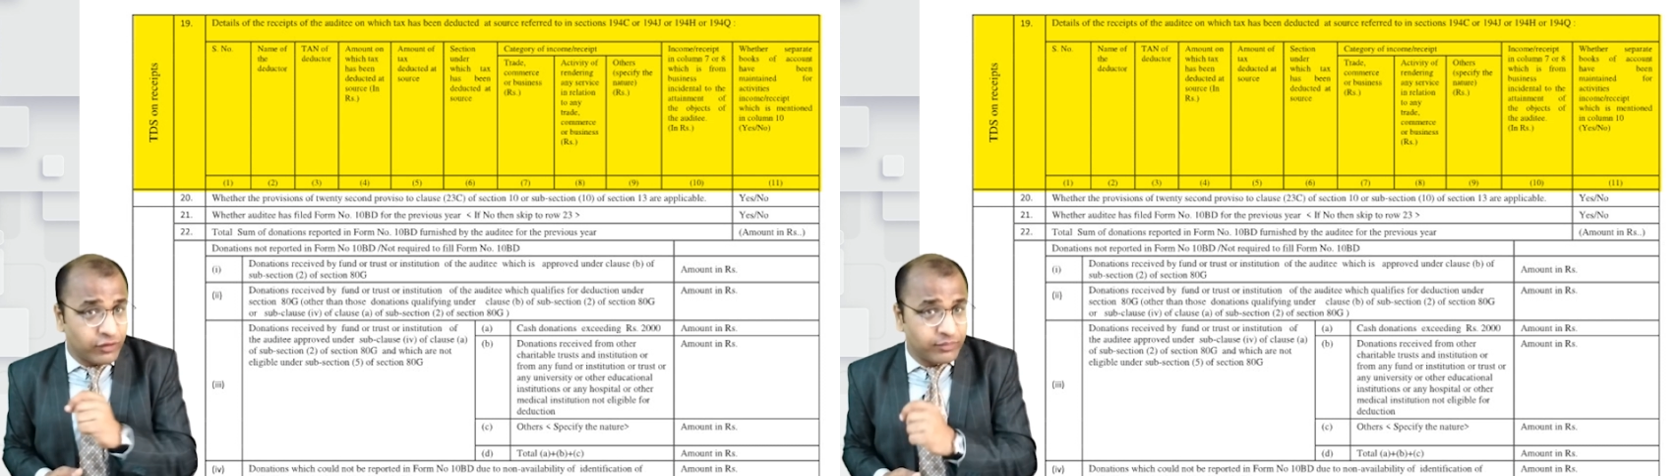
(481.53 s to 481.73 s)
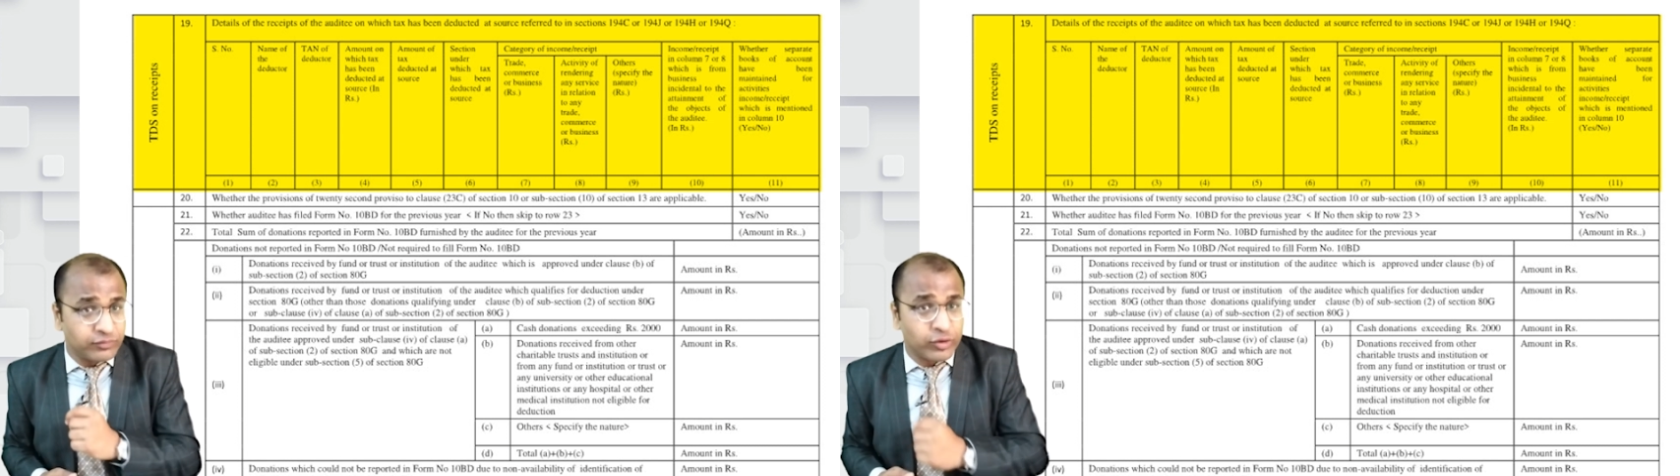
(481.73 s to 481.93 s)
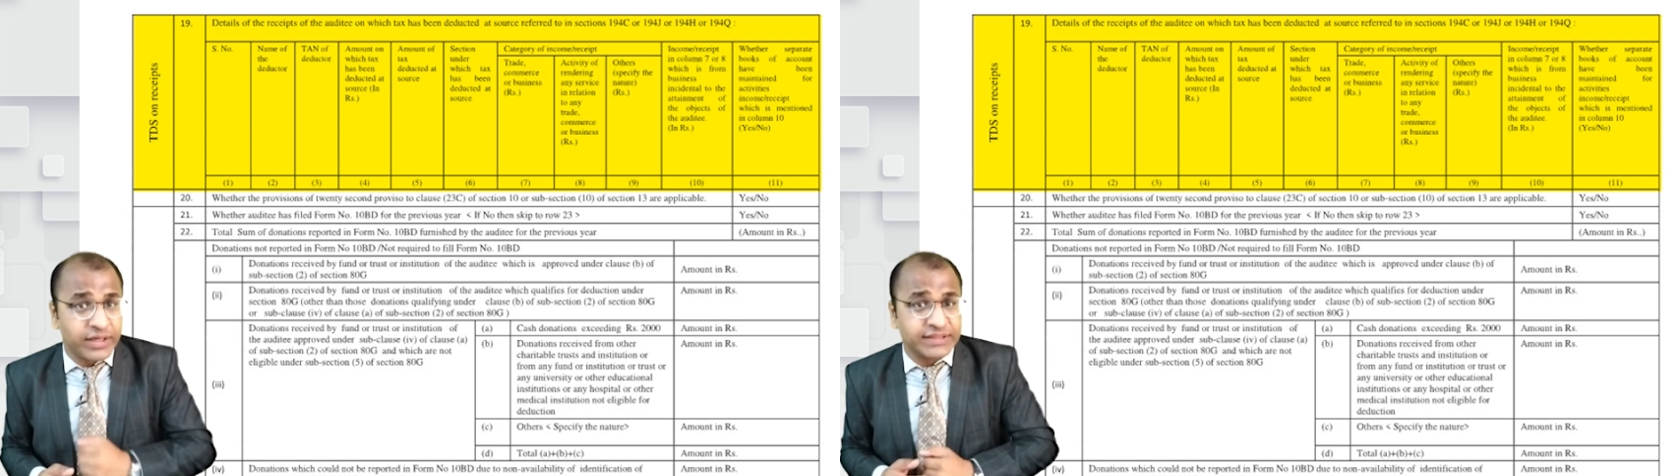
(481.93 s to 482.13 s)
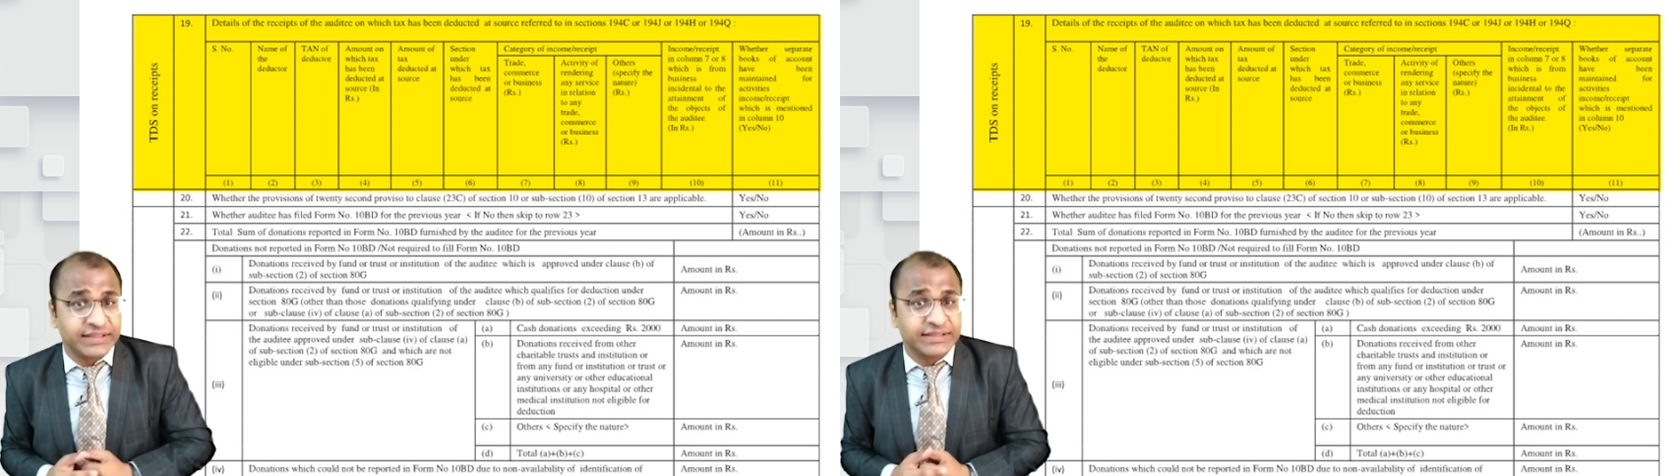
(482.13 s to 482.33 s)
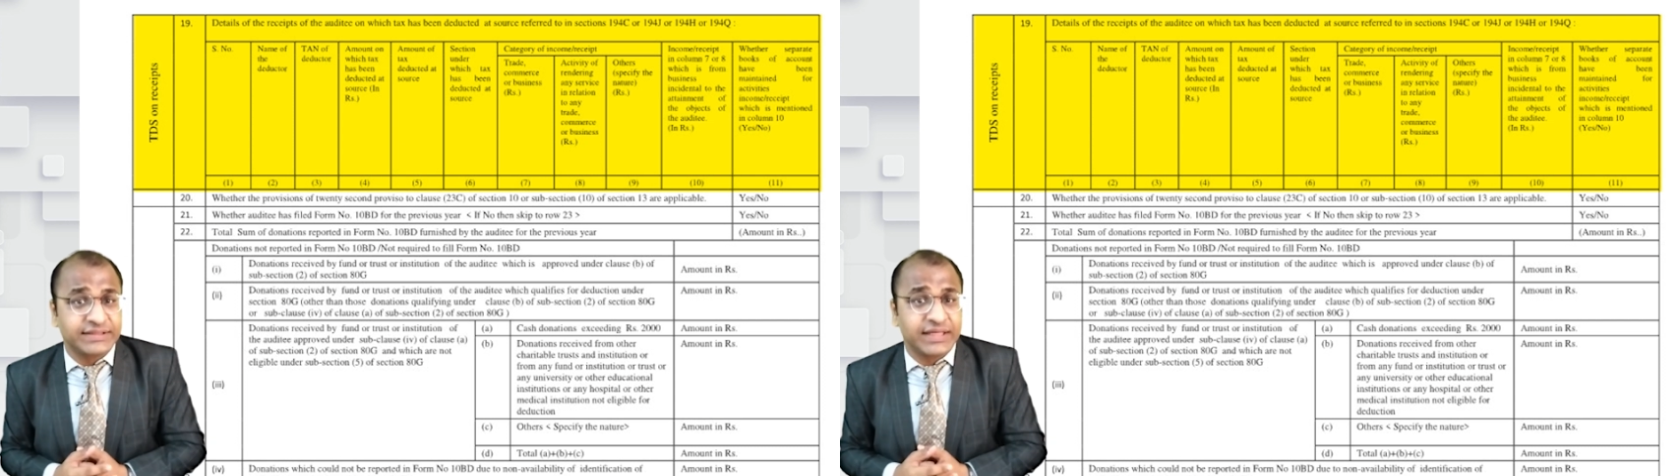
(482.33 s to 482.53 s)
form
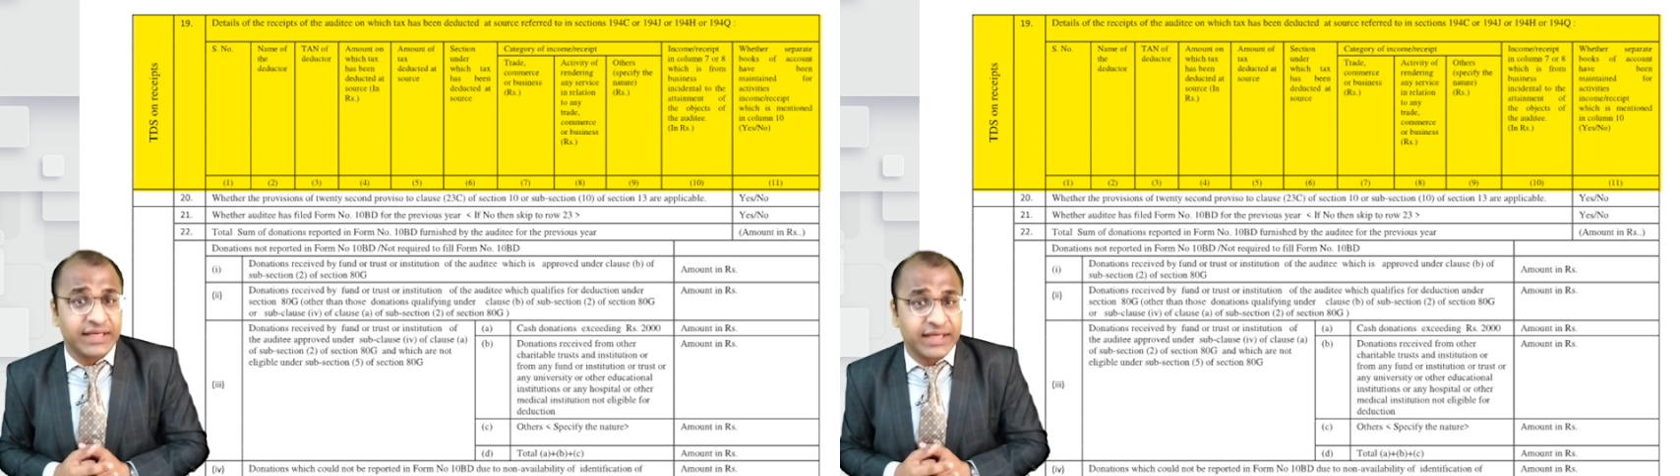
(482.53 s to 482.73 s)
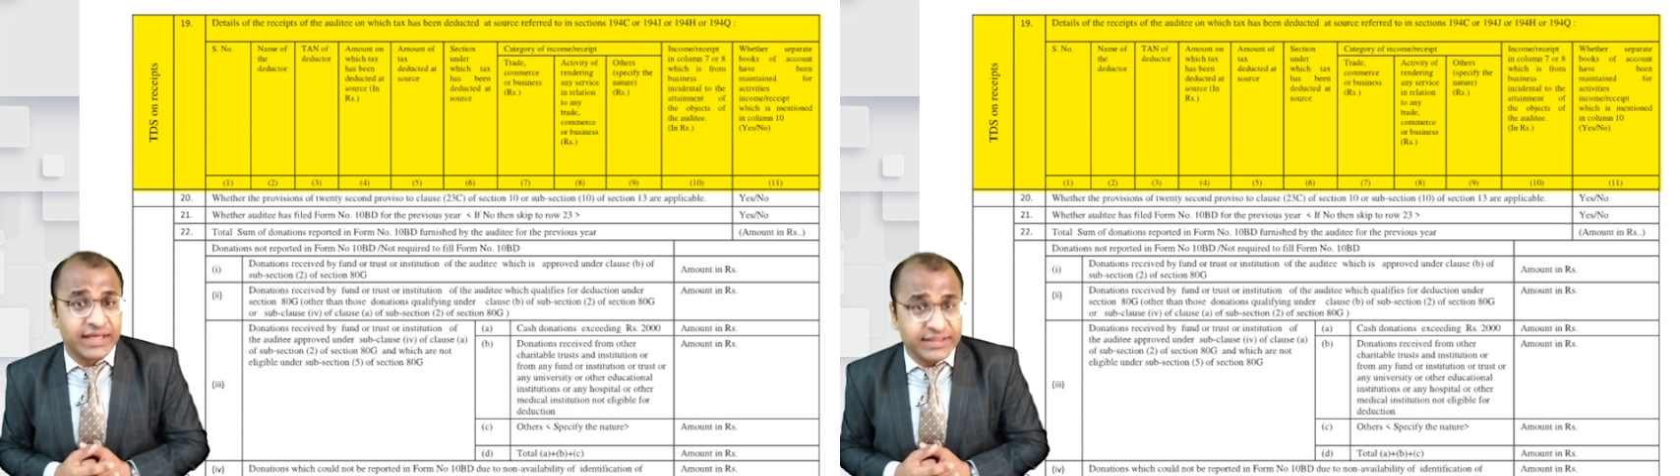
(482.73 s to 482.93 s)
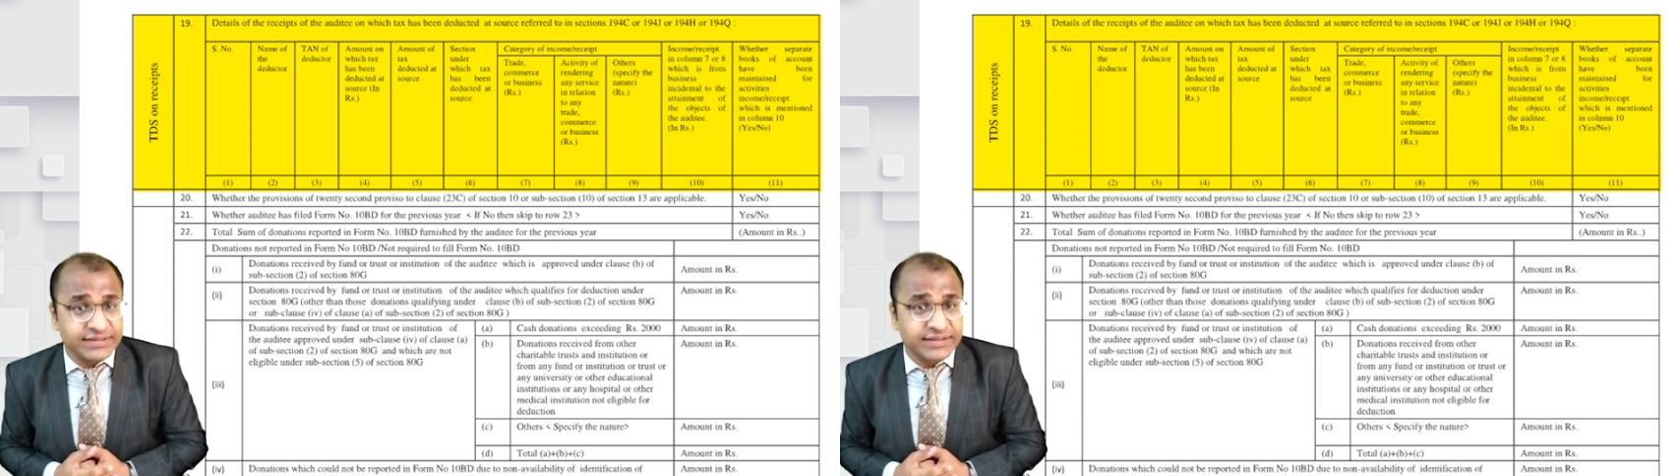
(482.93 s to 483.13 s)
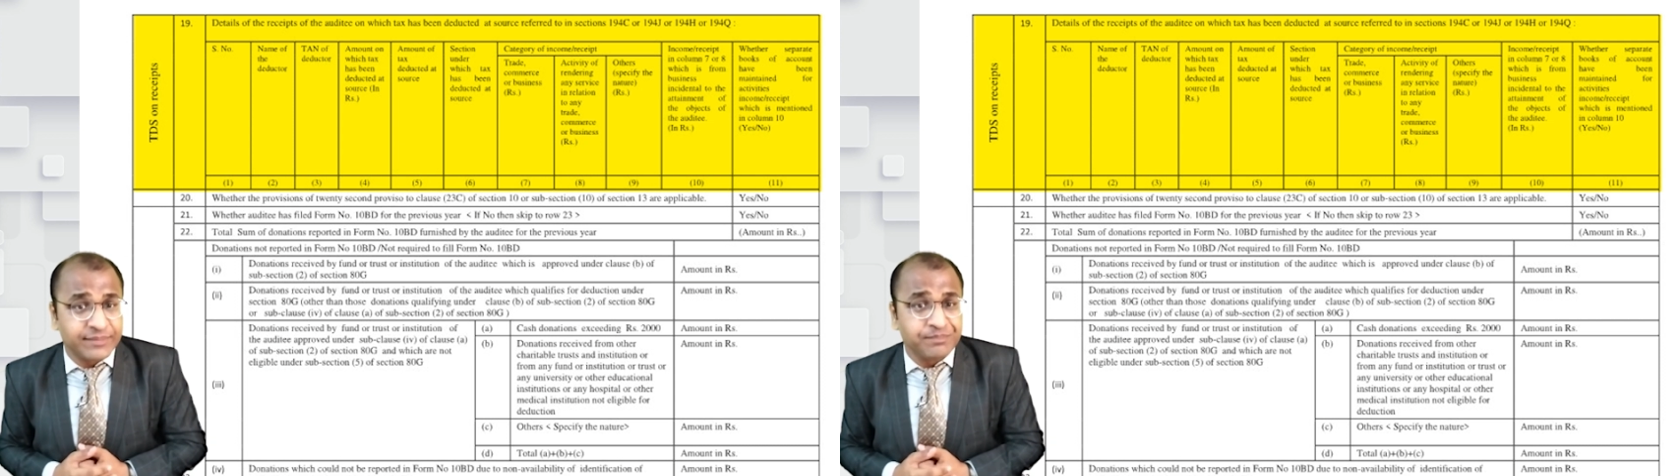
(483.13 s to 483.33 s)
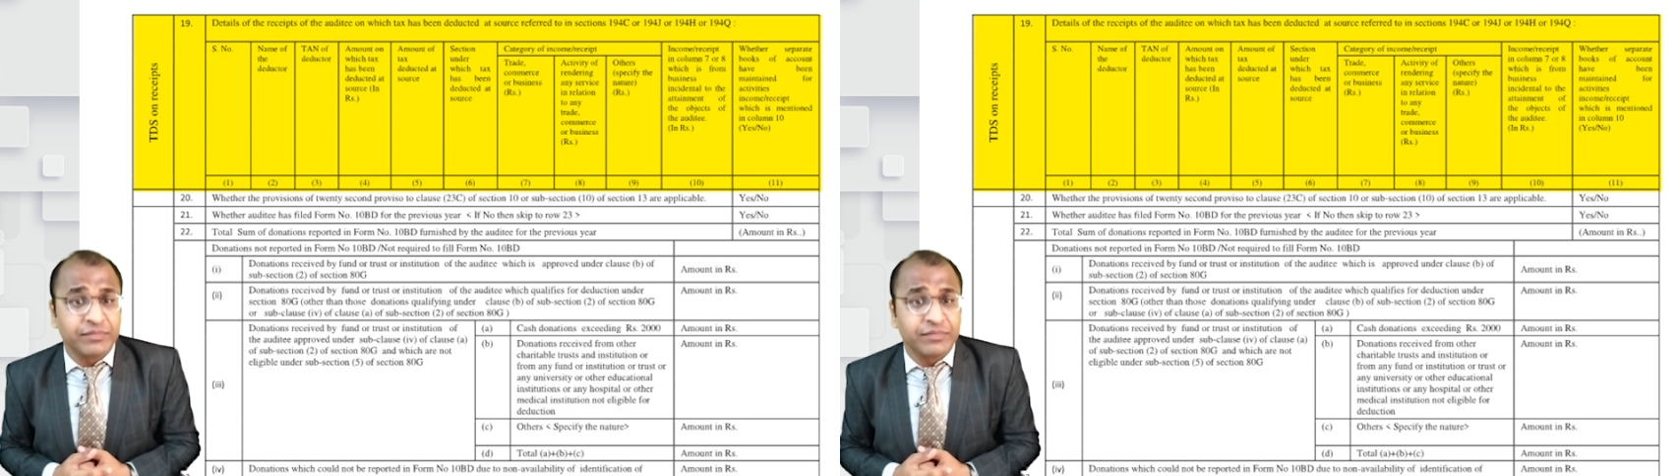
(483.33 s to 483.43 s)
26AS,